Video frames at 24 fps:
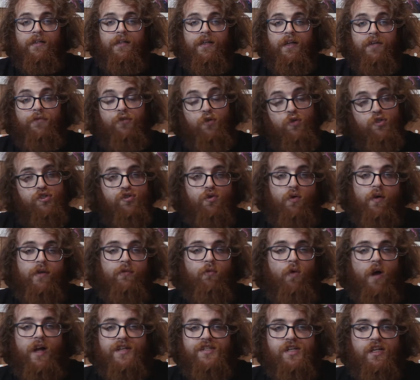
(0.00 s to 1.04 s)
If you enjoyed
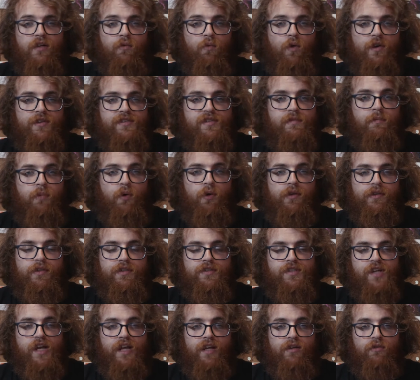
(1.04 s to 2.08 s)
watching want to support the
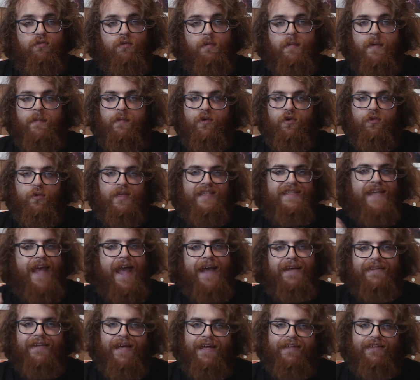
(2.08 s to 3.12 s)
channel, remember to attack
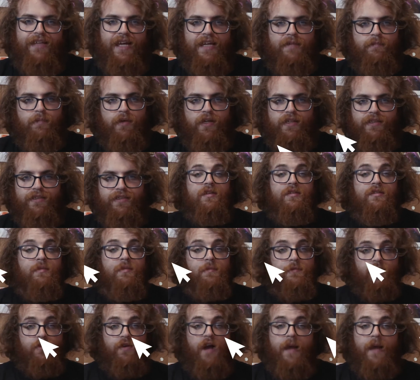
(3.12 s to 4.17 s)
that like button,
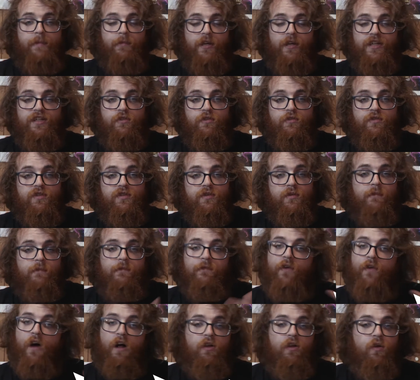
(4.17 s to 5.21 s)
subscribe on YouTube,
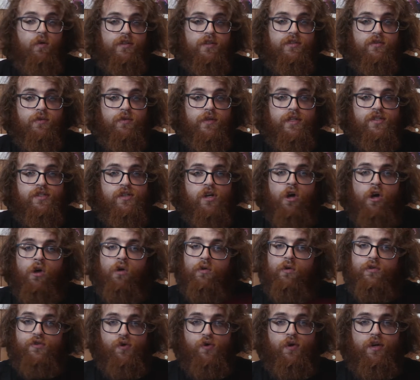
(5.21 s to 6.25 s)
follow on Twitch, or
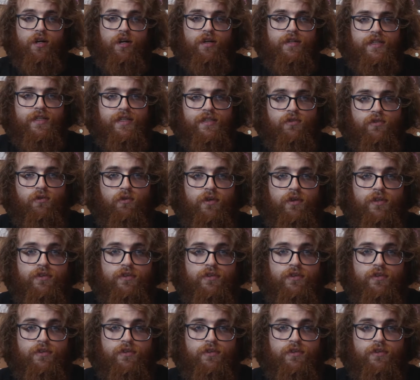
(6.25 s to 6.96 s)
join our Discord